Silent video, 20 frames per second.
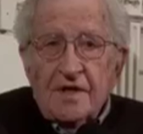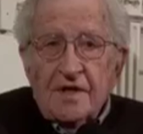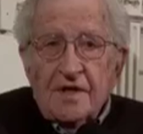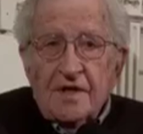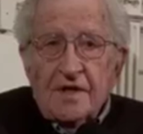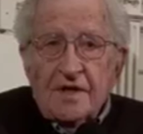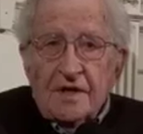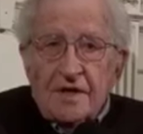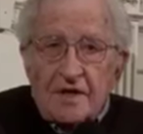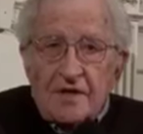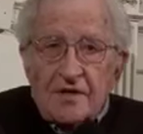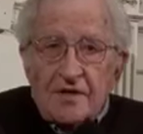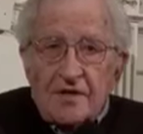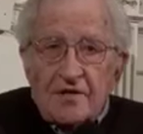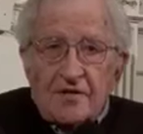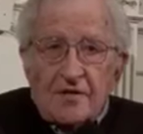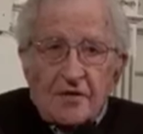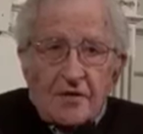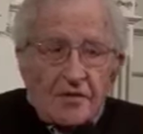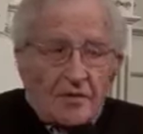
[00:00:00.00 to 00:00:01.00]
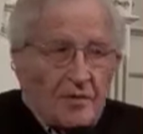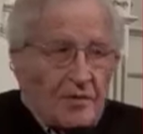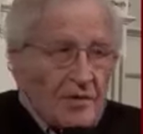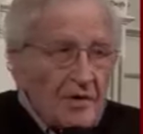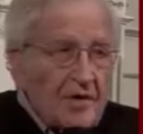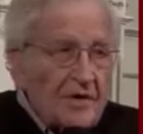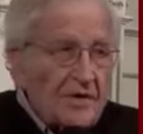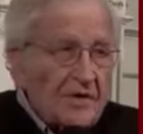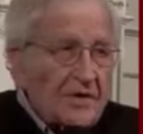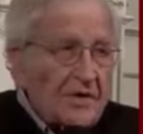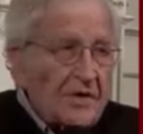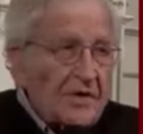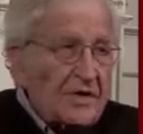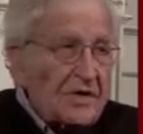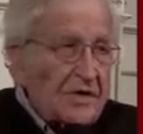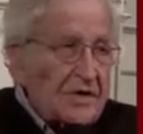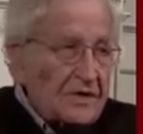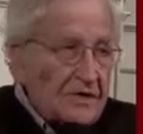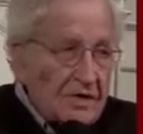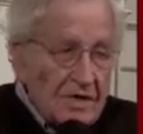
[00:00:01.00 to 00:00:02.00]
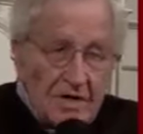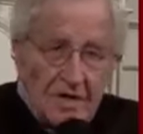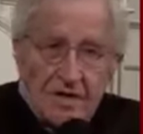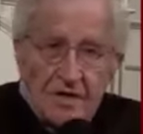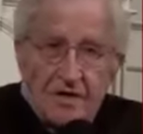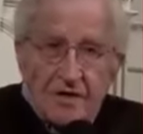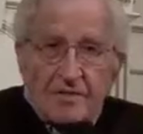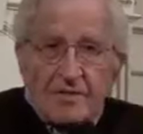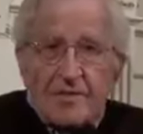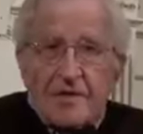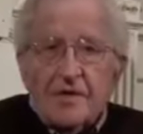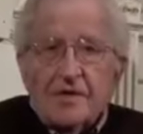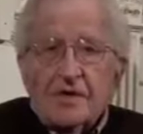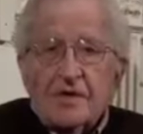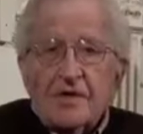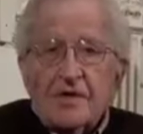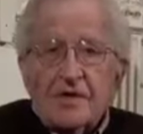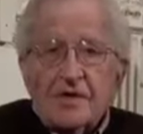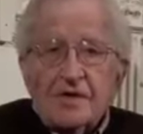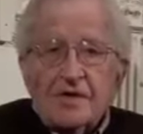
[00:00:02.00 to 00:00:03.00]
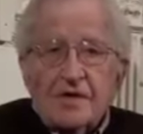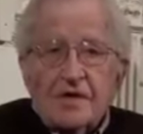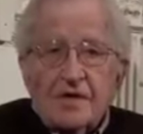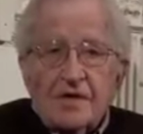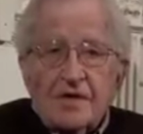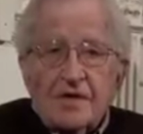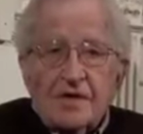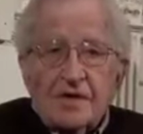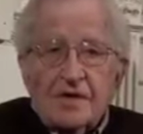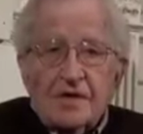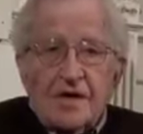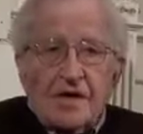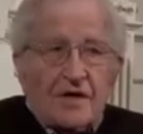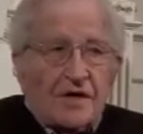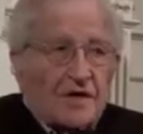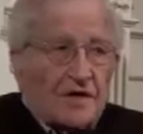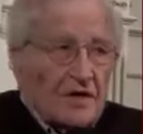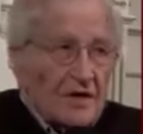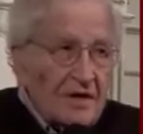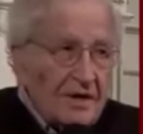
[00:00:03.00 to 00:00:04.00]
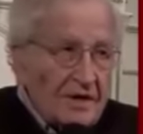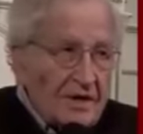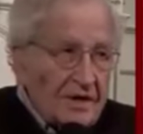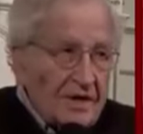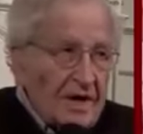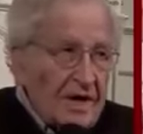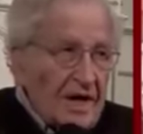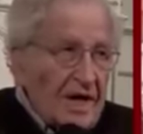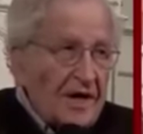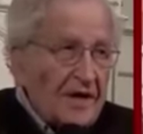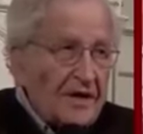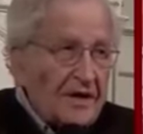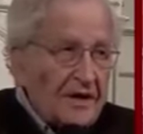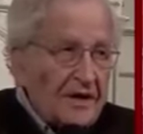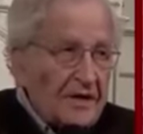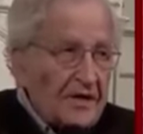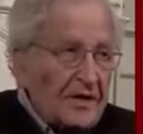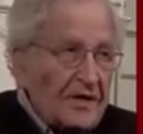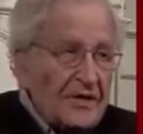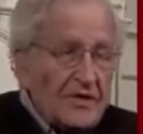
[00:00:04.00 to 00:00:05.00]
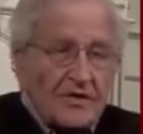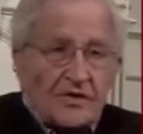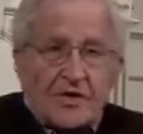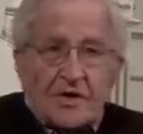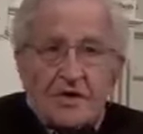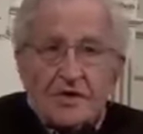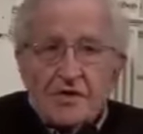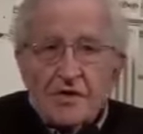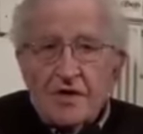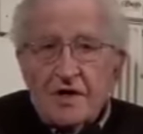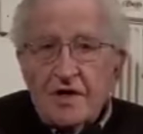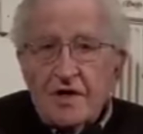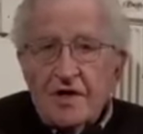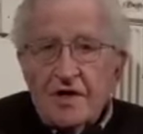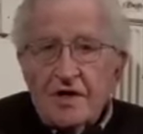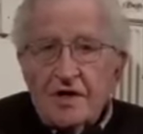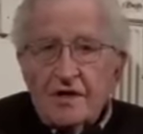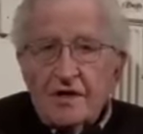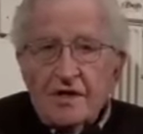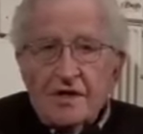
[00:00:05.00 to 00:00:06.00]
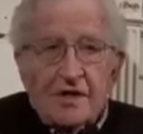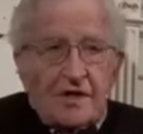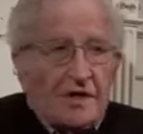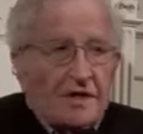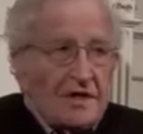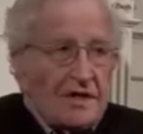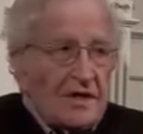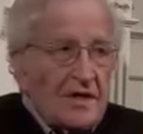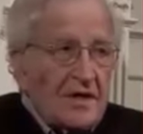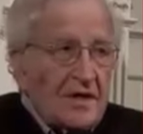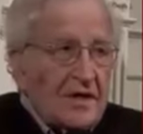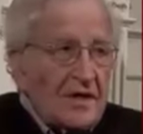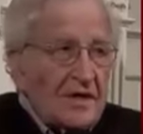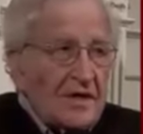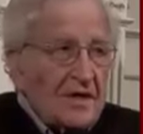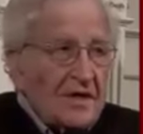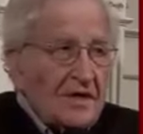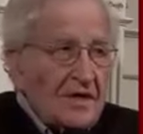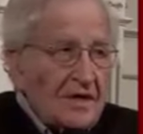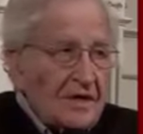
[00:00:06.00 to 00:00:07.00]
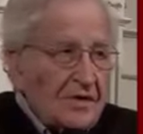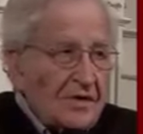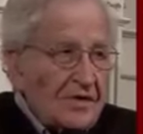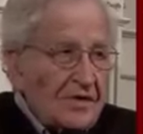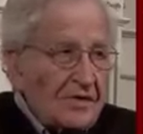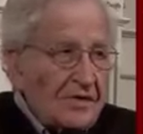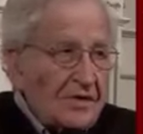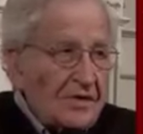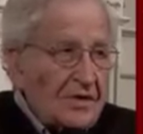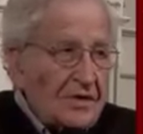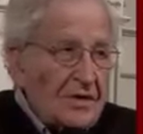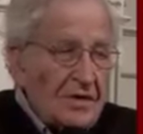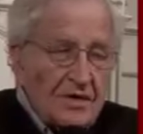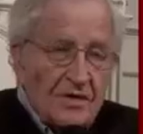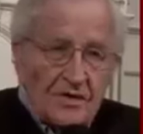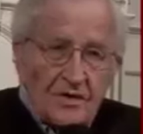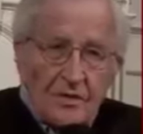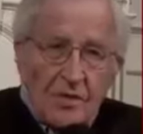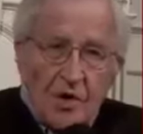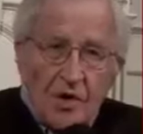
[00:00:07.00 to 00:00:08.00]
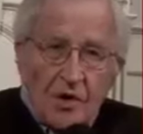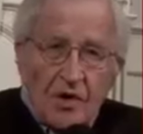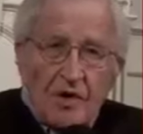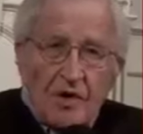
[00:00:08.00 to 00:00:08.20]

At least if you're in prison, you can see other prisoners, and you can get out and look at the sunshine now and then. He's in a small